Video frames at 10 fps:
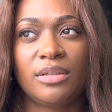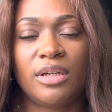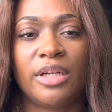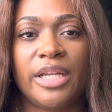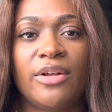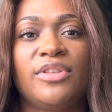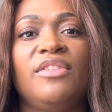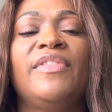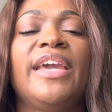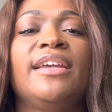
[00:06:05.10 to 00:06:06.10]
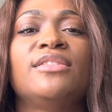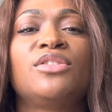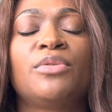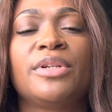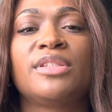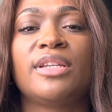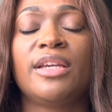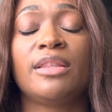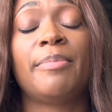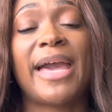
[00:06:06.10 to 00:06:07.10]
unhealthy veins
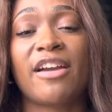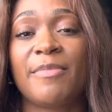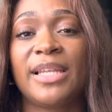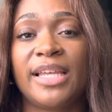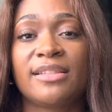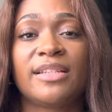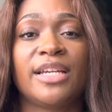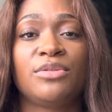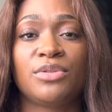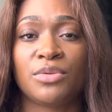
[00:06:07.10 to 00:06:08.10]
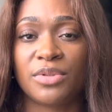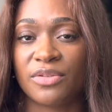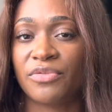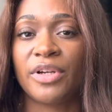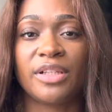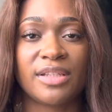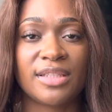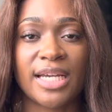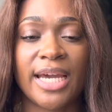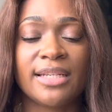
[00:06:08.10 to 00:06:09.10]
in the back of my leg than I do towards the front and the
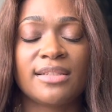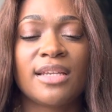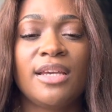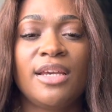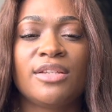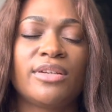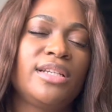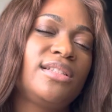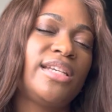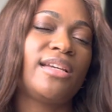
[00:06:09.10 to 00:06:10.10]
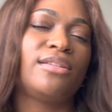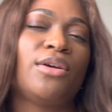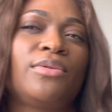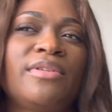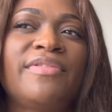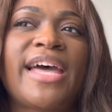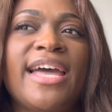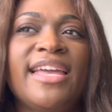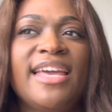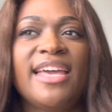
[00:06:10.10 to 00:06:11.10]
sides. So I did take note of
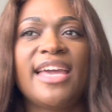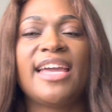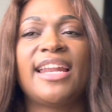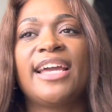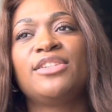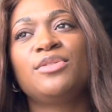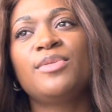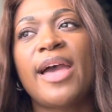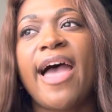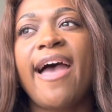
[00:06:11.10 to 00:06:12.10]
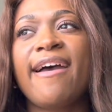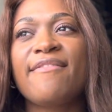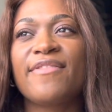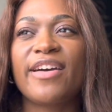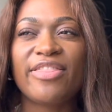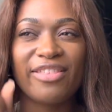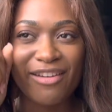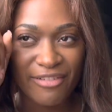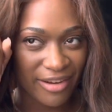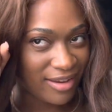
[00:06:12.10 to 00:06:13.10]
that. And I do have a
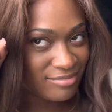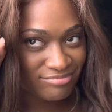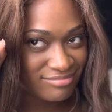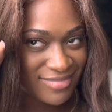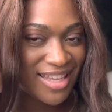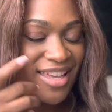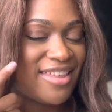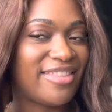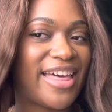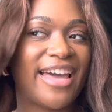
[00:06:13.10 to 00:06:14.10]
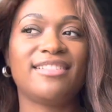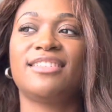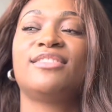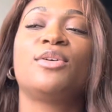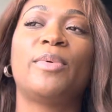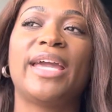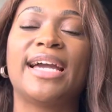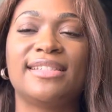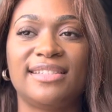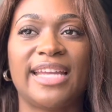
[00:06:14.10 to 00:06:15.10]
theory that the way I
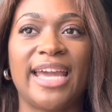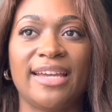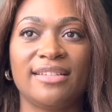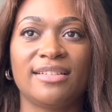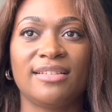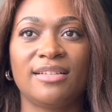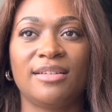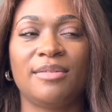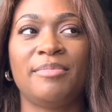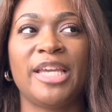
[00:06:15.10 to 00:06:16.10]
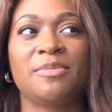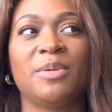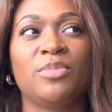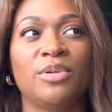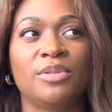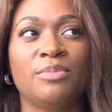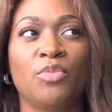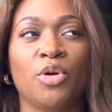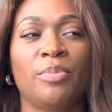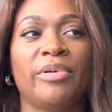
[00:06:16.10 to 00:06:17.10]
stand makes me put
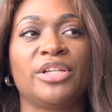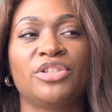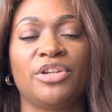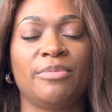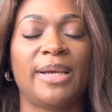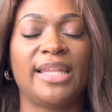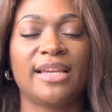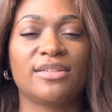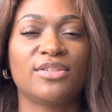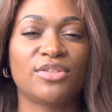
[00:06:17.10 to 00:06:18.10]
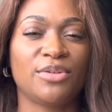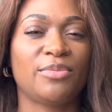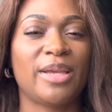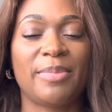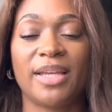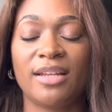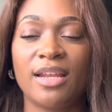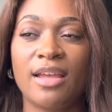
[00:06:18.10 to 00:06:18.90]
more pressure in my legs in a certain way, but